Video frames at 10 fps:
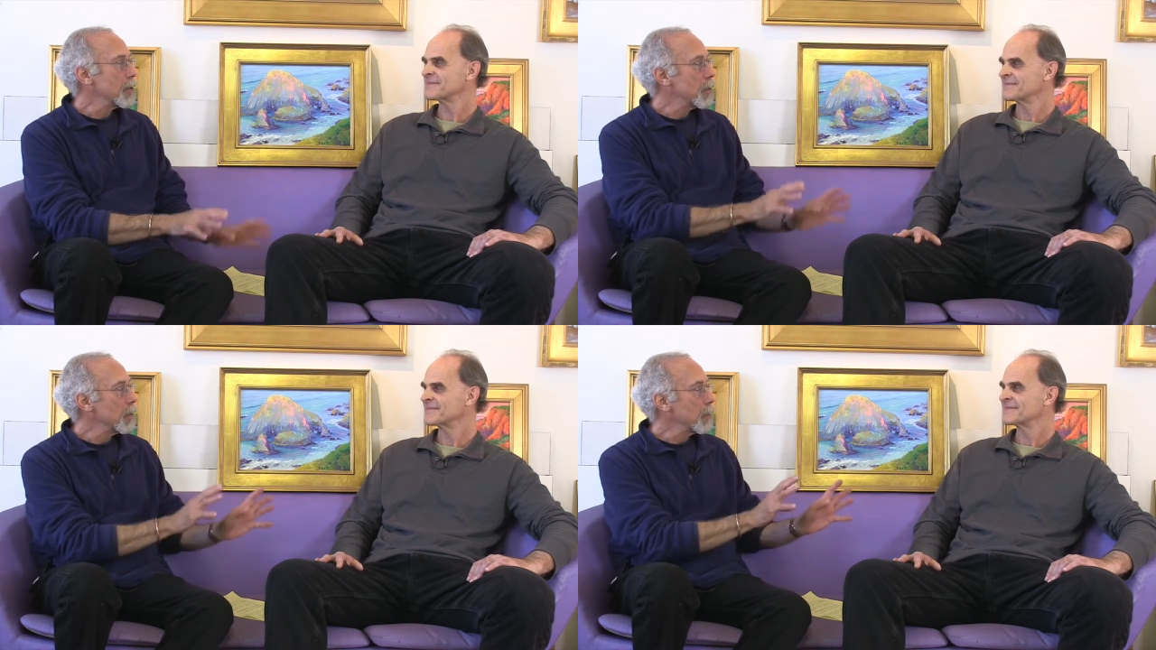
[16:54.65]

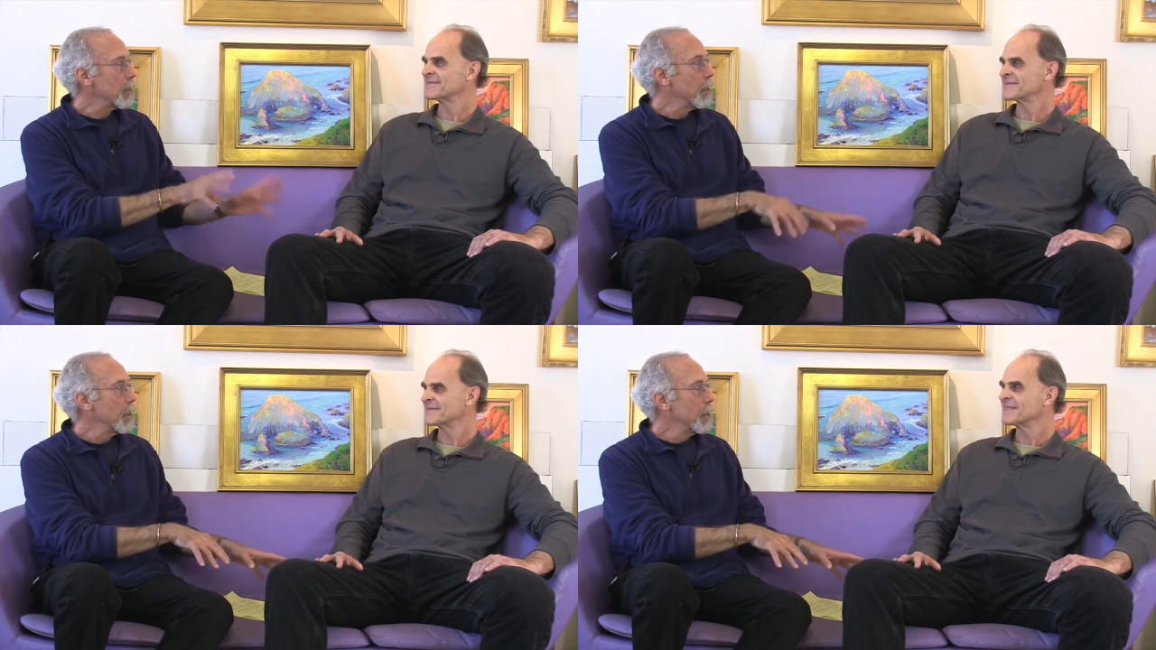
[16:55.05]
Speaker 1: So
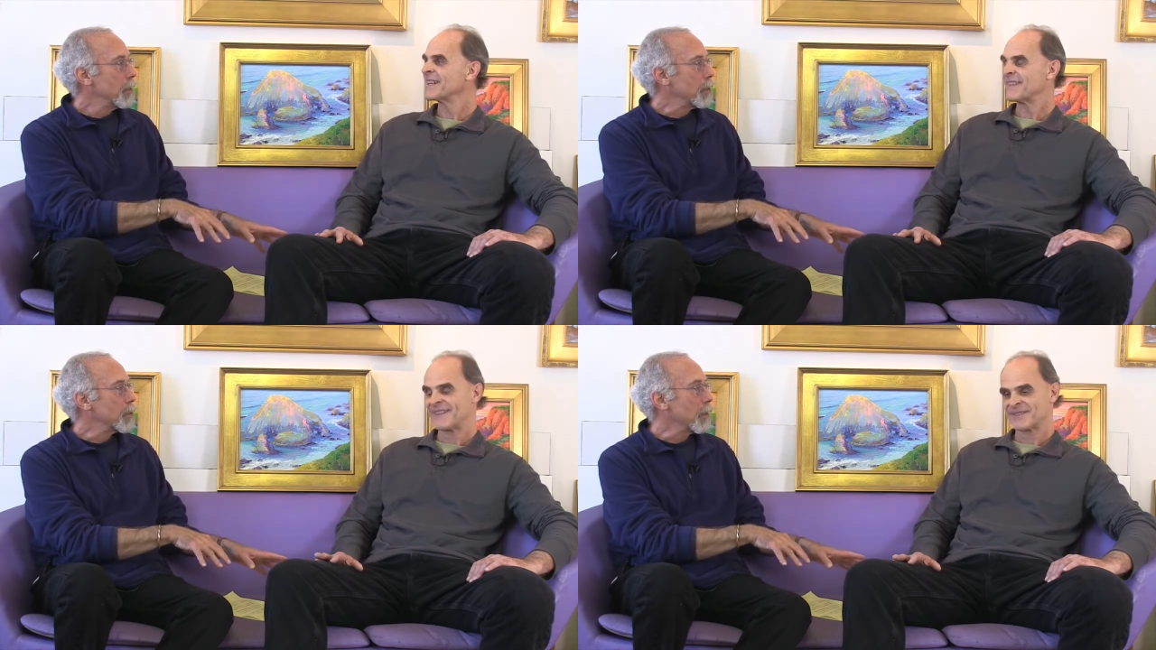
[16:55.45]

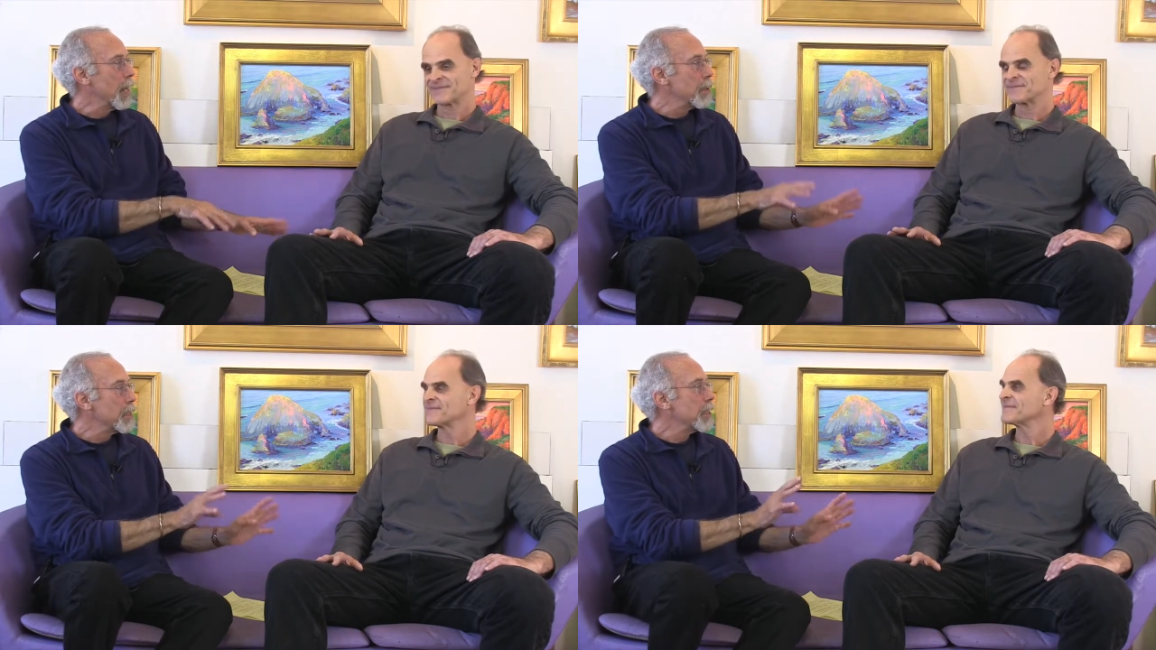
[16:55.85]
you're
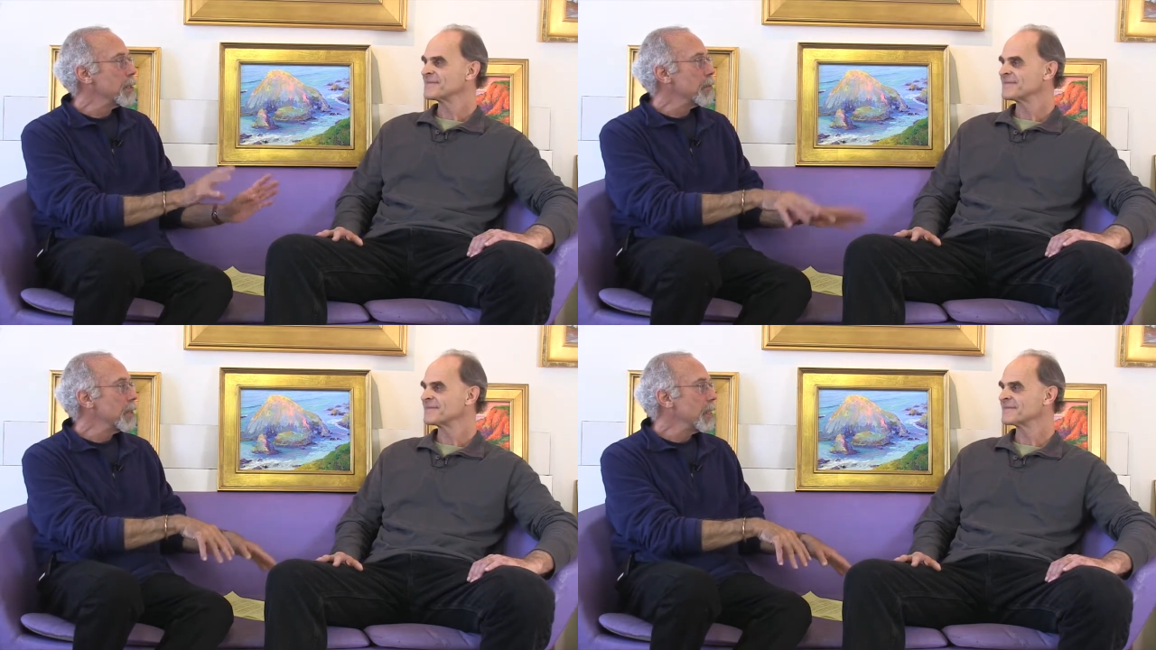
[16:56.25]
describing the
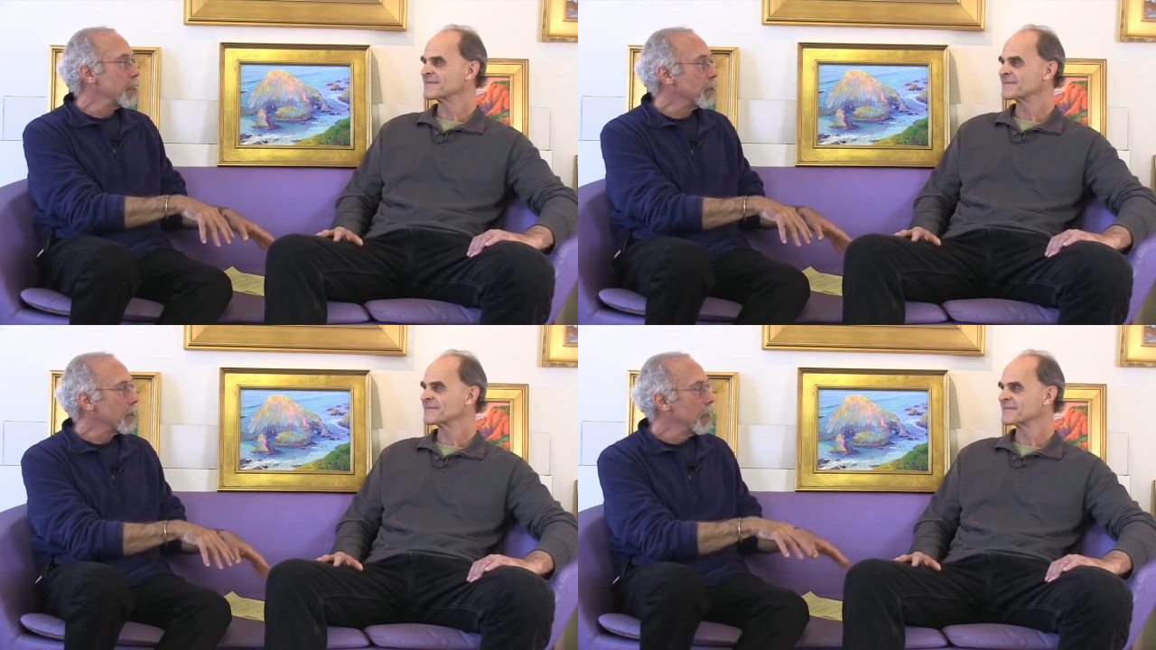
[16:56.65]
same thing.
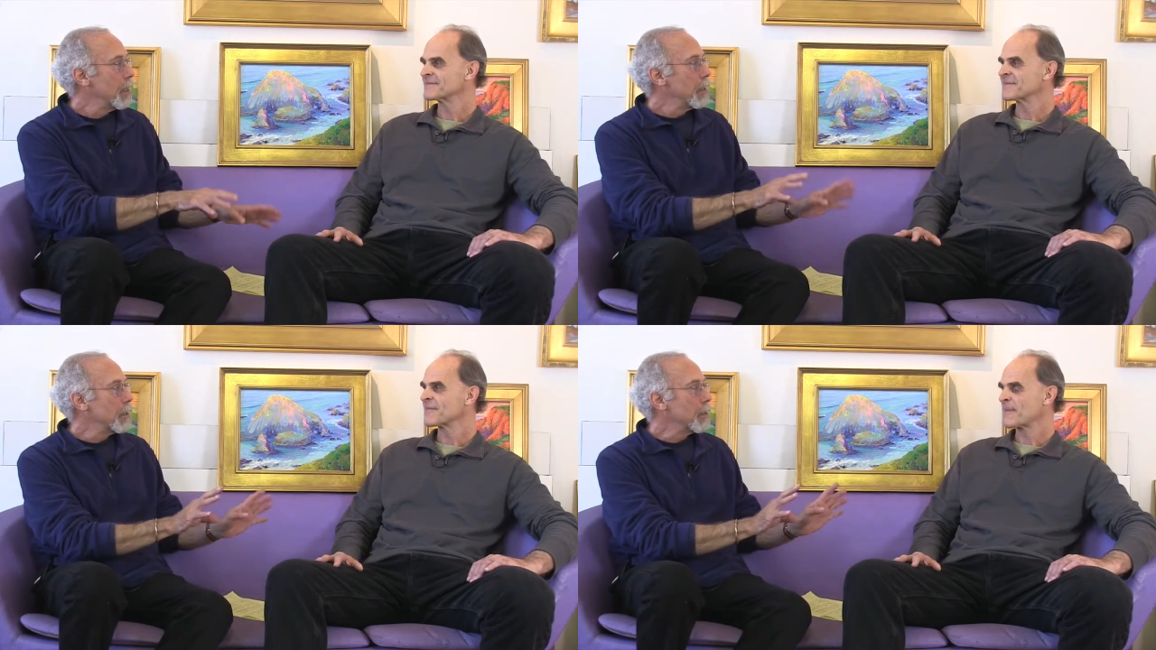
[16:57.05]
You're
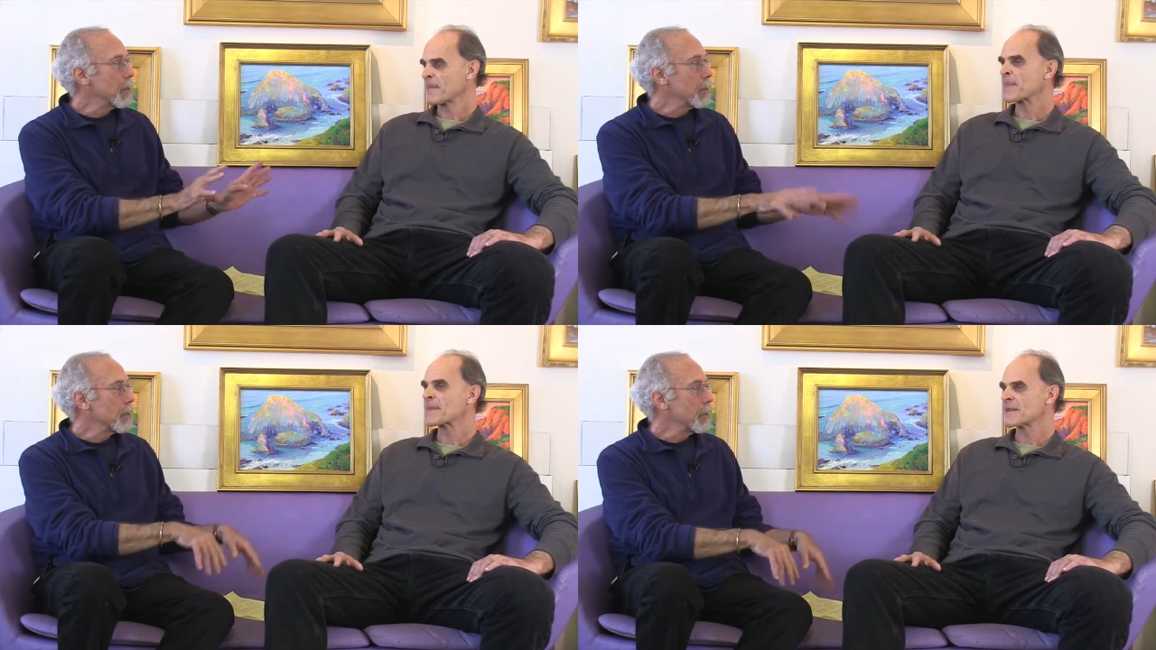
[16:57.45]
you're